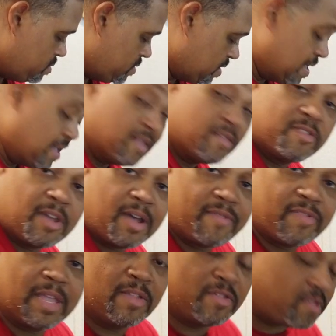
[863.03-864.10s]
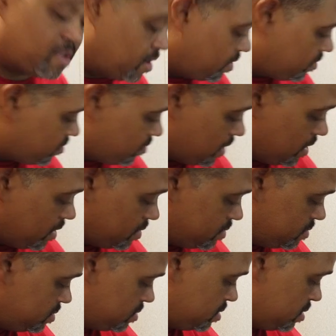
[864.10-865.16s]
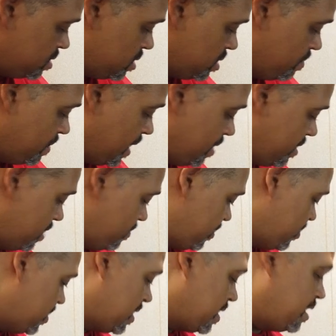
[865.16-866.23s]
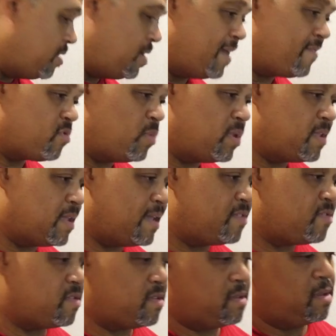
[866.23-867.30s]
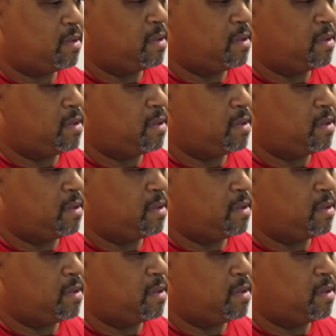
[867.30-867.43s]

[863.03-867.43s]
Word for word: Once again, soft install, so I'll mount everything here after we test.